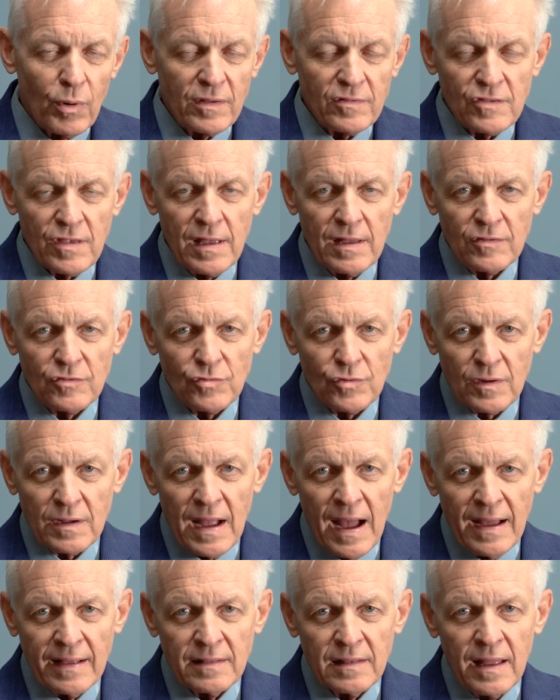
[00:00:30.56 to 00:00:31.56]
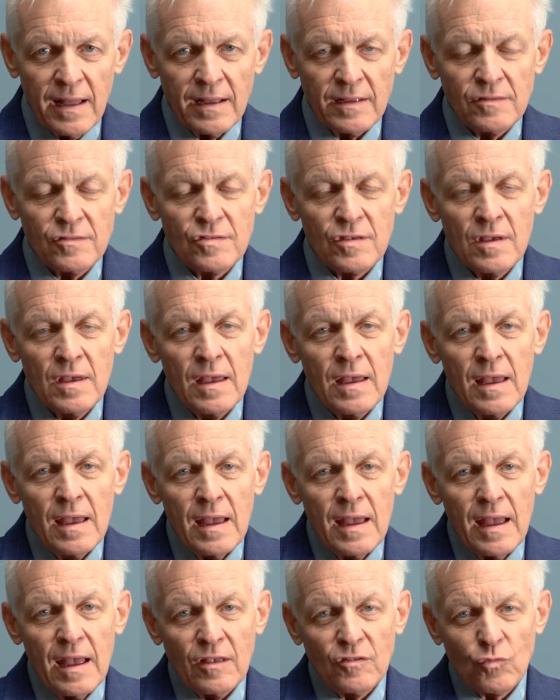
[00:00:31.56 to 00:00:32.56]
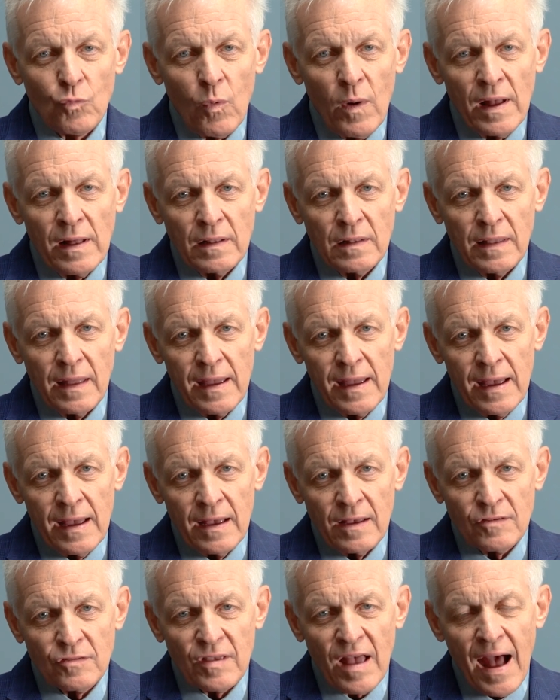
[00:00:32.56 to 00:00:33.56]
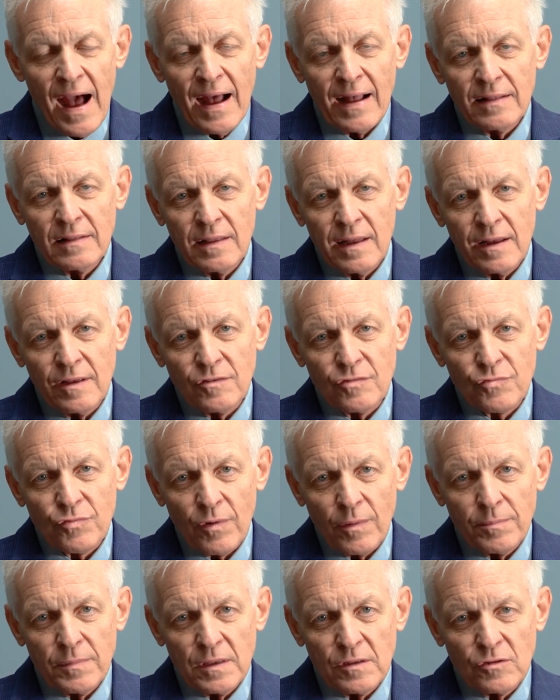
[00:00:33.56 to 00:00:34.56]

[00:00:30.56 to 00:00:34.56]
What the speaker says: Breast Cancer Guidelines, as well as highlights from